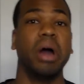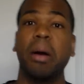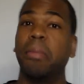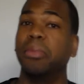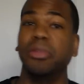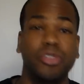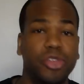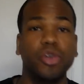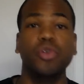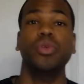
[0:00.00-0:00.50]

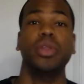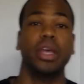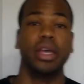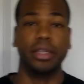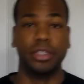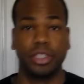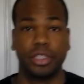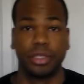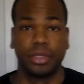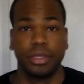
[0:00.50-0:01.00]
I'm gonna do
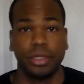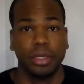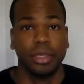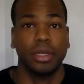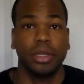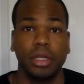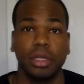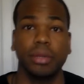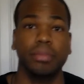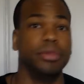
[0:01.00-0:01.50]
this.
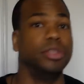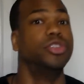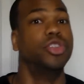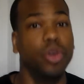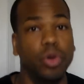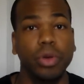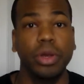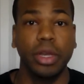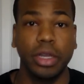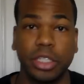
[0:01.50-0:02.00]
I'm gonna
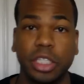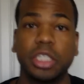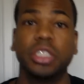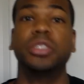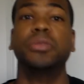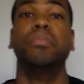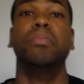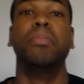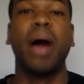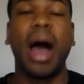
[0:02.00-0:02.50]
do this.
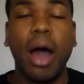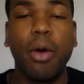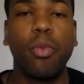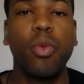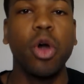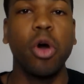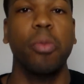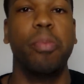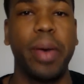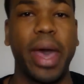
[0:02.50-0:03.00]
This is my
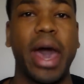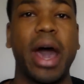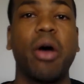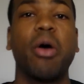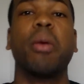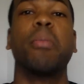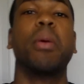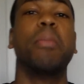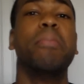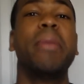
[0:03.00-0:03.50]

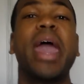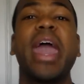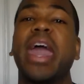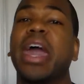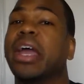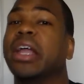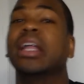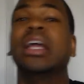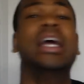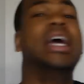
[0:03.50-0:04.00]
willpower. I'm a
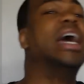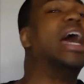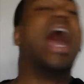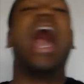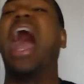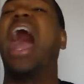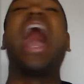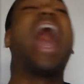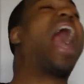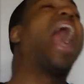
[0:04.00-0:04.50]
man.
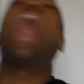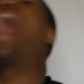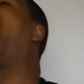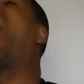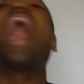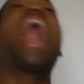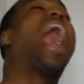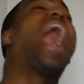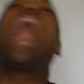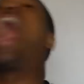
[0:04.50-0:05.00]

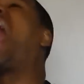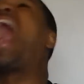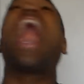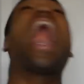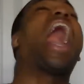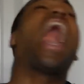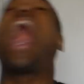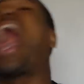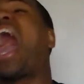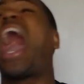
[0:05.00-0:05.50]

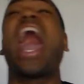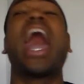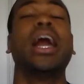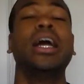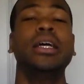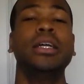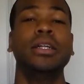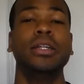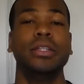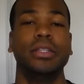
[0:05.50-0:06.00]

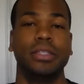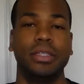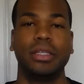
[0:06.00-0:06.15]
Ah!